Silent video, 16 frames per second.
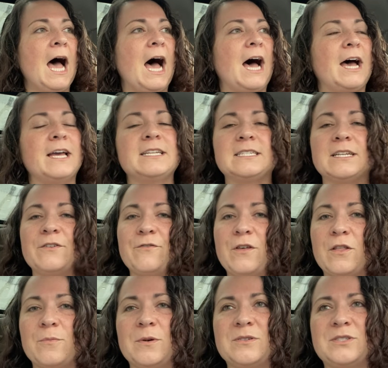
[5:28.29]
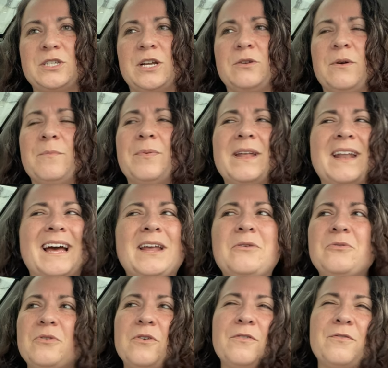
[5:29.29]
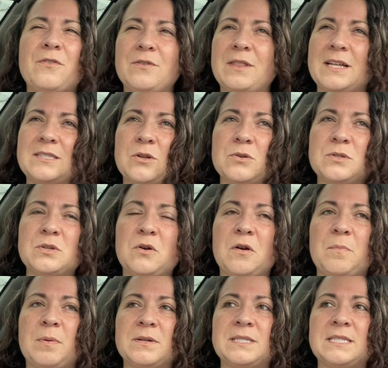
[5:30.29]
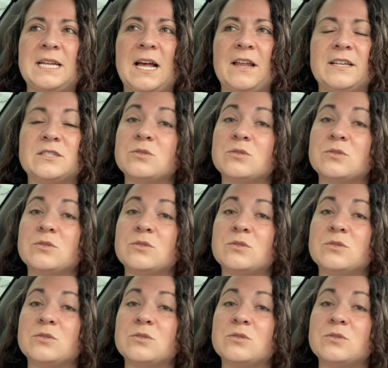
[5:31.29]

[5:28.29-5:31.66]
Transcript: Uh, it didn't feel the most genuine, but I don't know if that's also her personality.